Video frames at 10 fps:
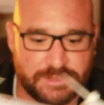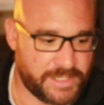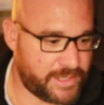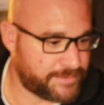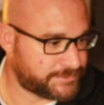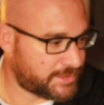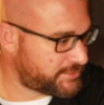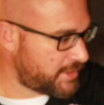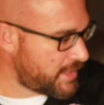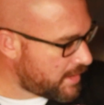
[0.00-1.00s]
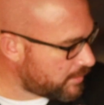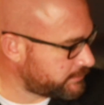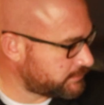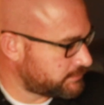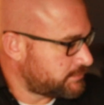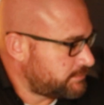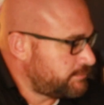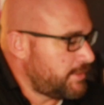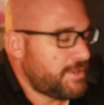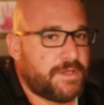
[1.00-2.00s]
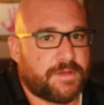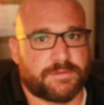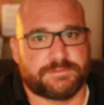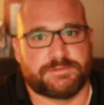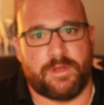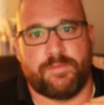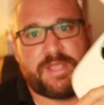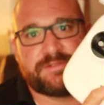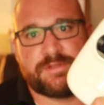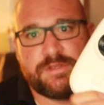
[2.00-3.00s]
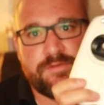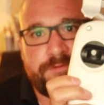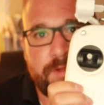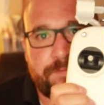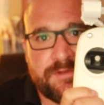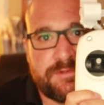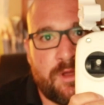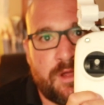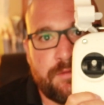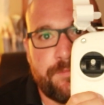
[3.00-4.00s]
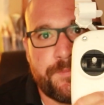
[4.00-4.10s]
Here, I'll show you how. So basically you flip this on,